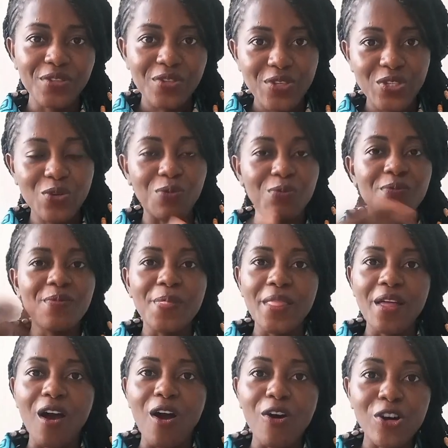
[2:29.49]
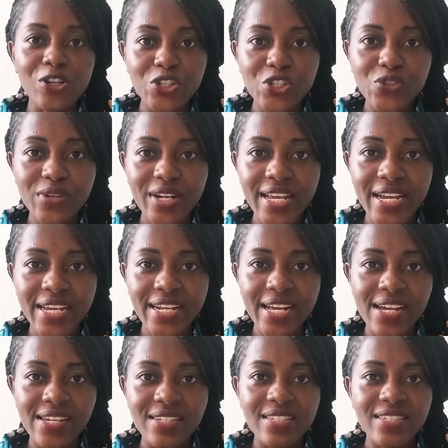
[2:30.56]
So auditory
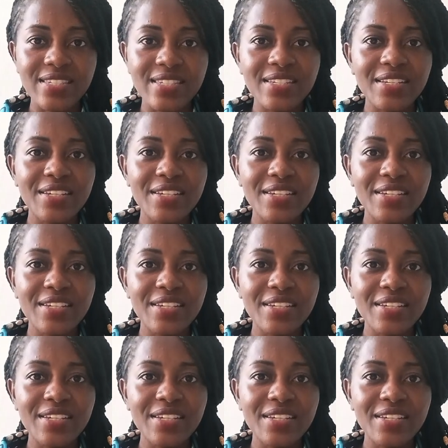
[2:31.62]
learners,